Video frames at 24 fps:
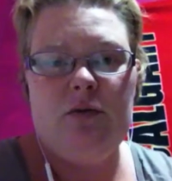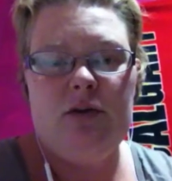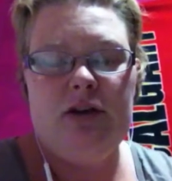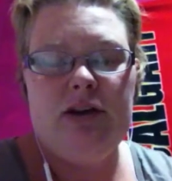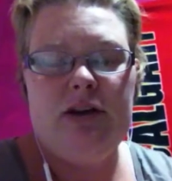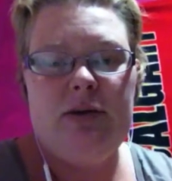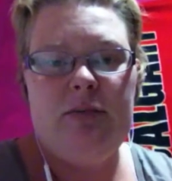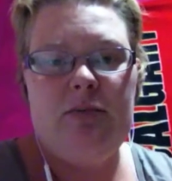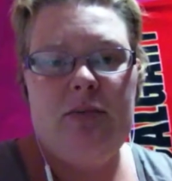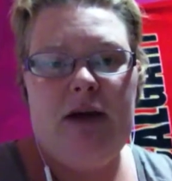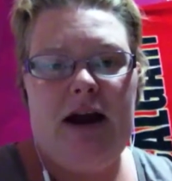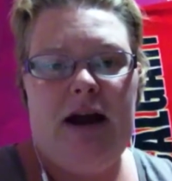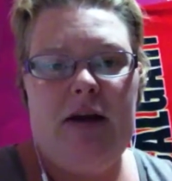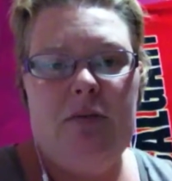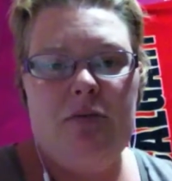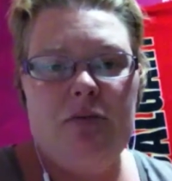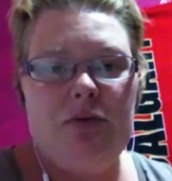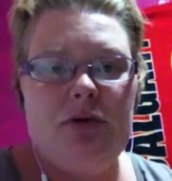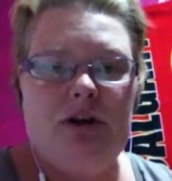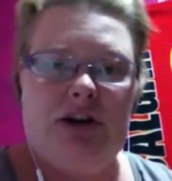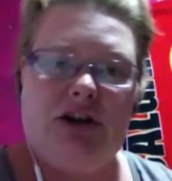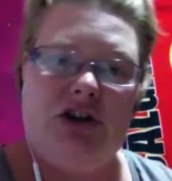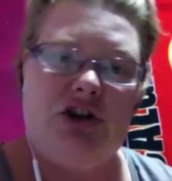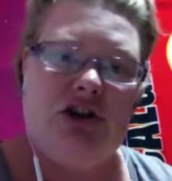really bad
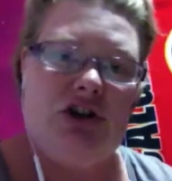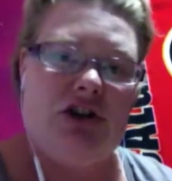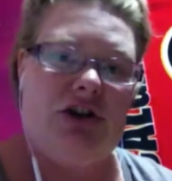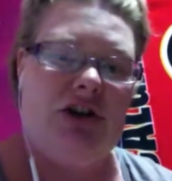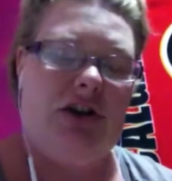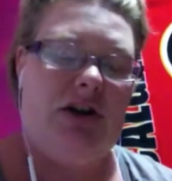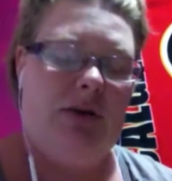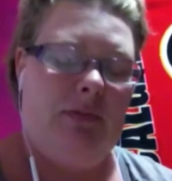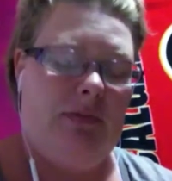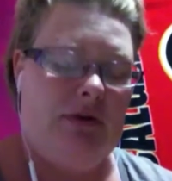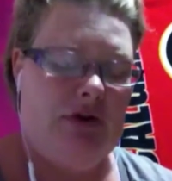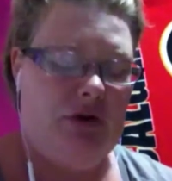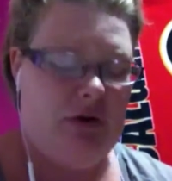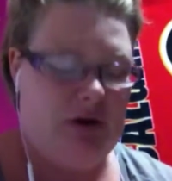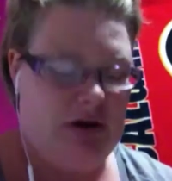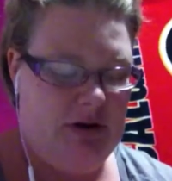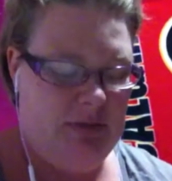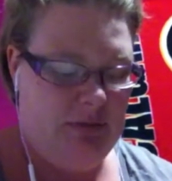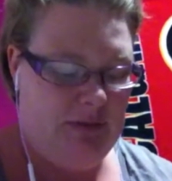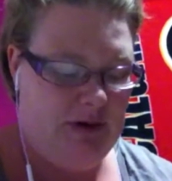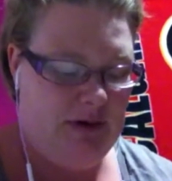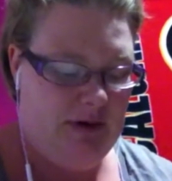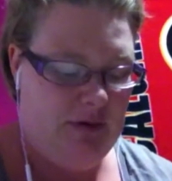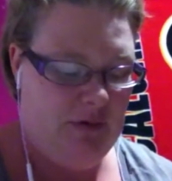pressure in
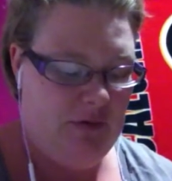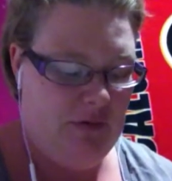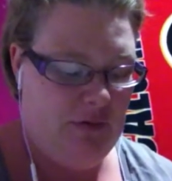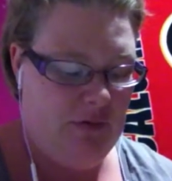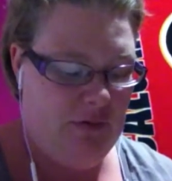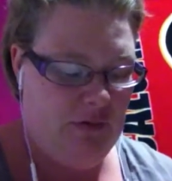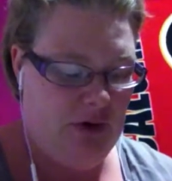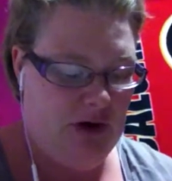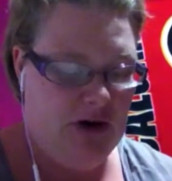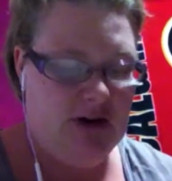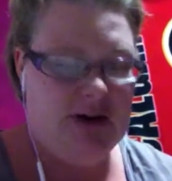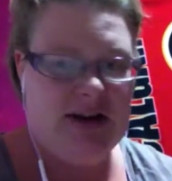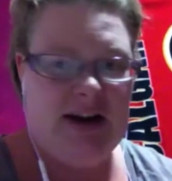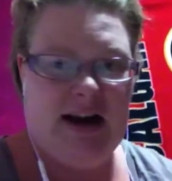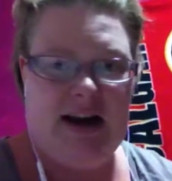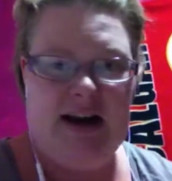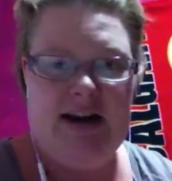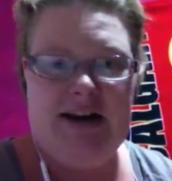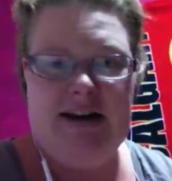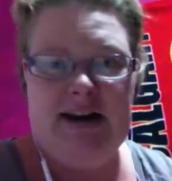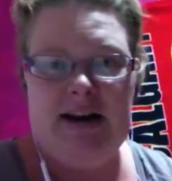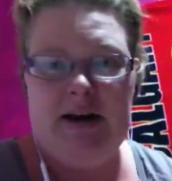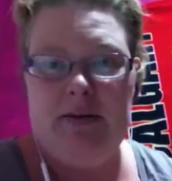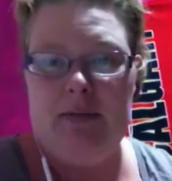between my front
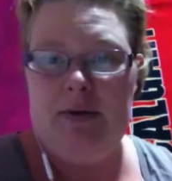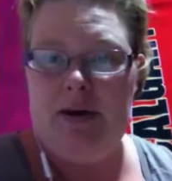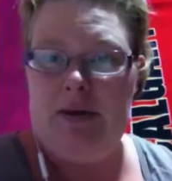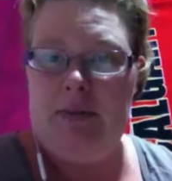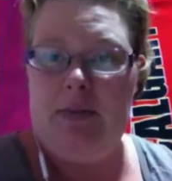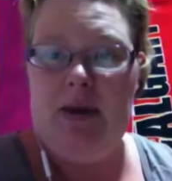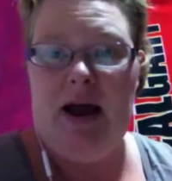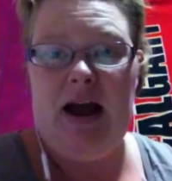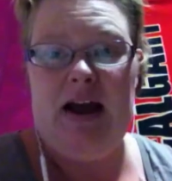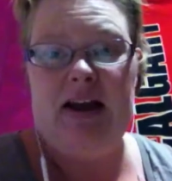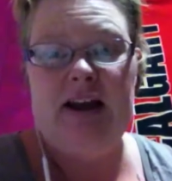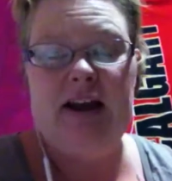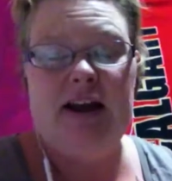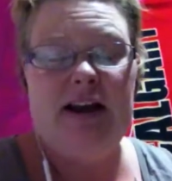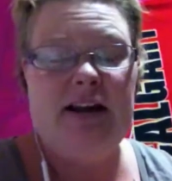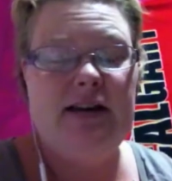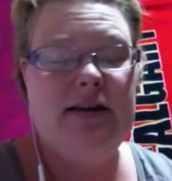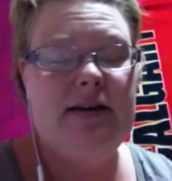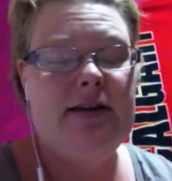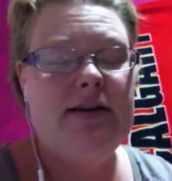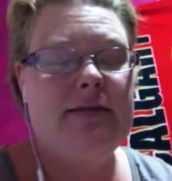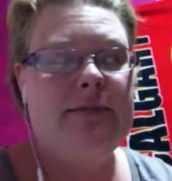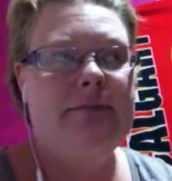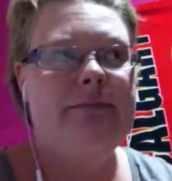end and my back
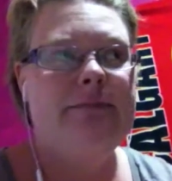end.